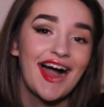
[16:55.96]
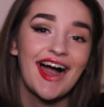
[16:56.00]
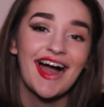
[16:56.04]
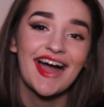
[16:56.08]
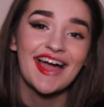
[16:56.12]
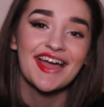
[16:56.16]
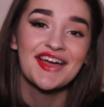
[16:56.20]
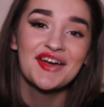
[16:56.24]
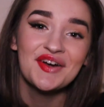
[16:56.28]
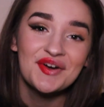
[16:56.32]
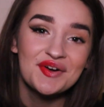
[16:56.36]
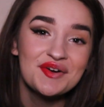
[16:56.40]

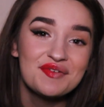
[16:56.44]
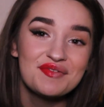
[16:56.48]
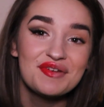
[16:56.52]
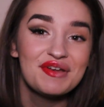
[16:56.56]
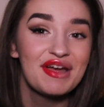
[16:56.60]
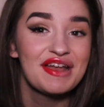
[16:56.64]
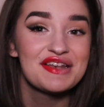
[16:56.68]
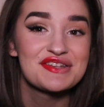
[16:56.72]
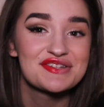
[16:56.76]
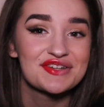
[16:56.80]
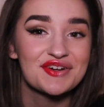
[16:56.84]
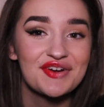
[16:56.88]
I hope
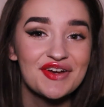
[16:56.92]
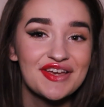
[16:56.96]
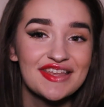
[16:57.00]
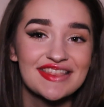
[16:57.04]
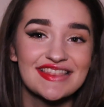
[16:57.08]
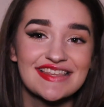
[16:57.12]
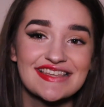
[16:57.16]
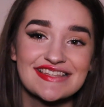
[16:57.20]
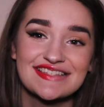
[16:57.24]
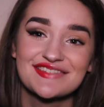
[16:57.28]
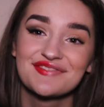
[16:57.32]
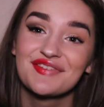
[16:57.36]
you enjoyed
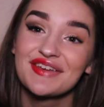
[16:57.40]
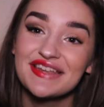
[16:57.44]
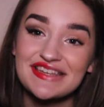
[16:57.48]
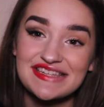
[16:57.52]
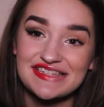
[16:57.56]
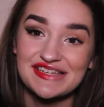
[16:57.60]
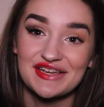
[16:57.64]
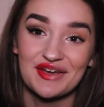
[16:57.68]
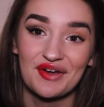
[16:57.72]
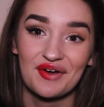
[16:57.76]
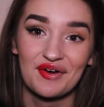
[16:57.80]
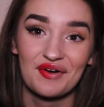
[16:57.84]
this
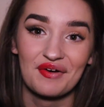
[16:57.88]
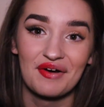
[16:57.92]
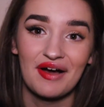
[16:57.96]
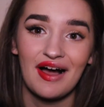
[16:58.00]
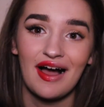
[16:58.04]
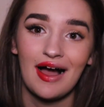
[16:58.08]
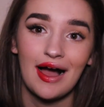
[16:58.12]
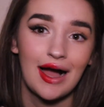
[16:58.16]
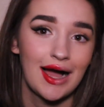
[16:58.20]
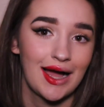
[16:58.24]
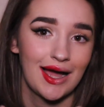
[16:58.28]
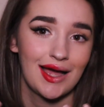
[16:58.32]
video.
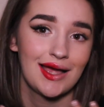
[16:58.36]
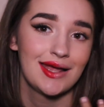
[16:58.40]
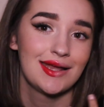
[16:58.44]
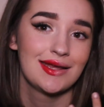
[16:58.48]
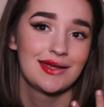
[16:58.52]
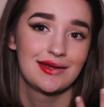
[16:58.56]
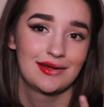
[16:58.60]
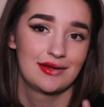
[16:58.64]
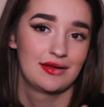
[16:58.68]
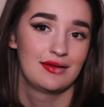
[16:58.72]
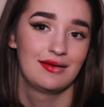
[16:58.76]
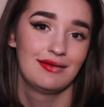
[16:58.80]

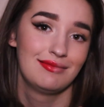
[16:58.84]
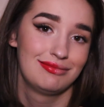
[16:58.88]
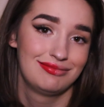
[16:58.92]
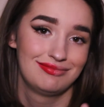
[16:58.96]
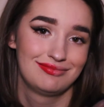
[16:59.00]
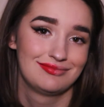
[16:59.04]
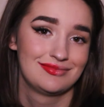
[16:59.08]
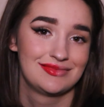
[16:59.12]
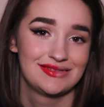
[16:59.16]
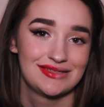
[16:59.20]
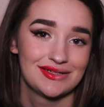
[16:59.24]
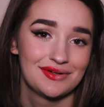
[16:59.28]
I
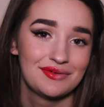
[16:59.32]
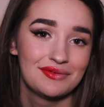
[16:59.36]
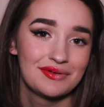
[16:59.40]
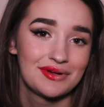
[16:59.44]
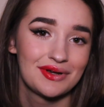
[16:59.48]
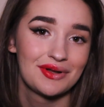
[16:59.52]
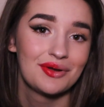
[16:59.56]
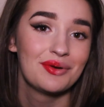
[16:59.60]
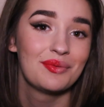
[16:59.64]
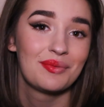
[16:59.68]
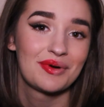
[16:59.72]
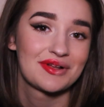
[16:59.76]
don't
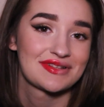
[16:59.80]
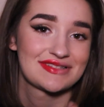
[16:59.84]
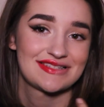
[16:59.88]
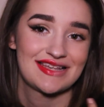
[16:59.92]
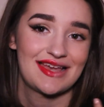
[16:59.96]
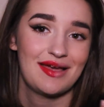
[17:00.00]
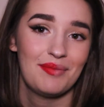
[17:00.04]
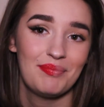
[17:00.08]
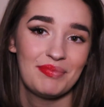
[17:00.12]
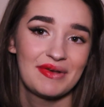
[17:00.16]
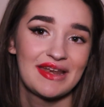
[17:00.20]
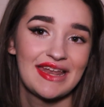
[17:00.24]
know what's
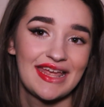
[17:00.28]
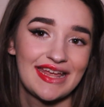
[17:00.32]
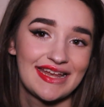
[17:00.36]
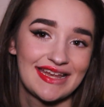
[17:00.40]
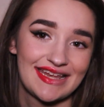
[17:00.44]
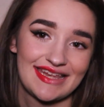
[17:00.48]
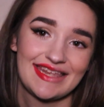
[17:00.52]
happening